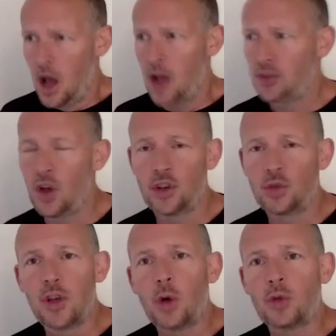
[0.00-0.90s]
search
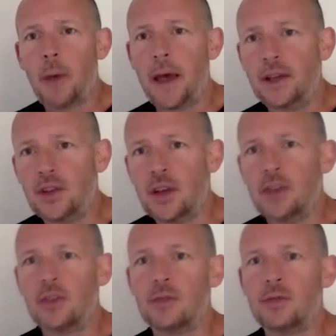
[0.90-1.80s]
results
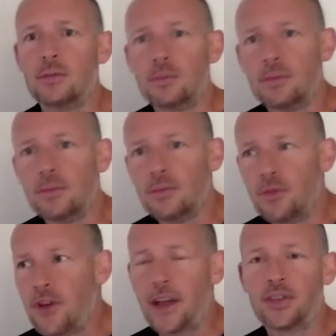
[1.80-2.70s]
pages and
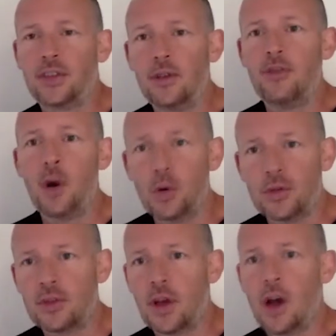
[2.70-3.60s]
faceted filtered
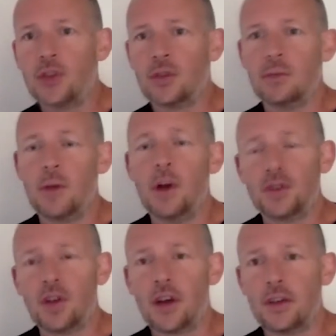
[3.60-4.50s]
search and
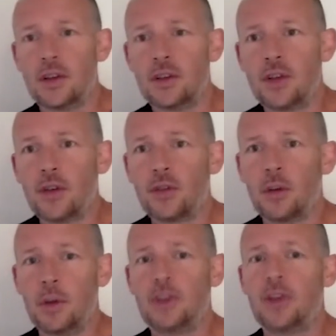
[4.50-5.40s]
merchandising and stuff. So it'd
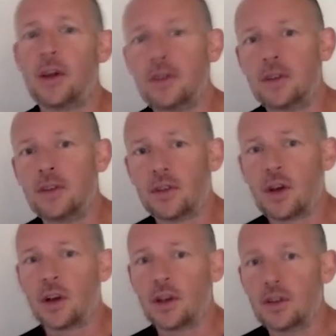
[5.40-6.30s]
be exciting to
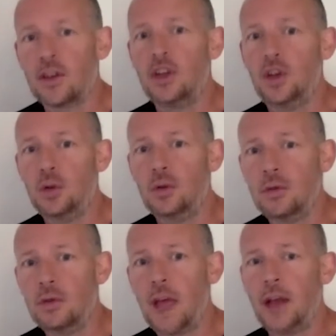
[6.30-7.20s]
kind of continue
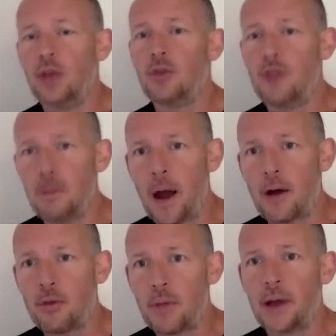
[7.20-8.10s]
gaining your feedback
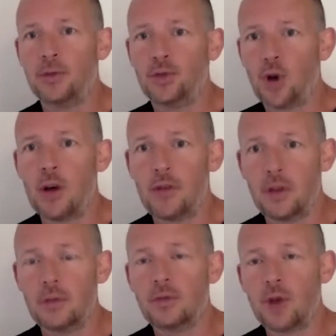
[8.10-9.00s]
from that and driving
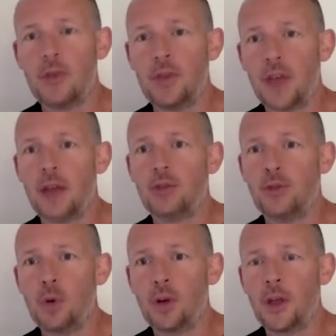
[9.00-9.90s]
the gains
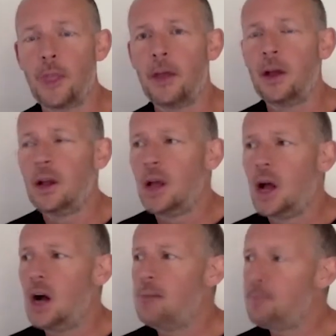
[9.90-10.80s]
forward.
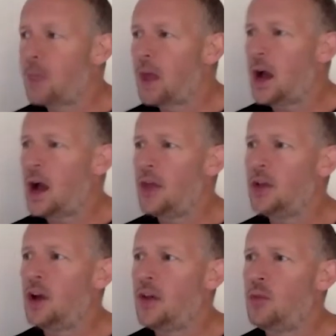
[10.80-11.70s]
And
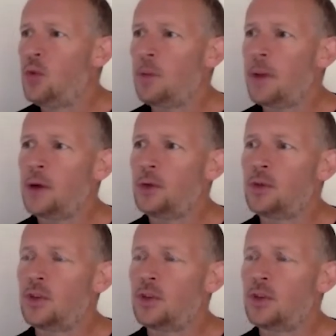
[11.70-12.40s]
then what about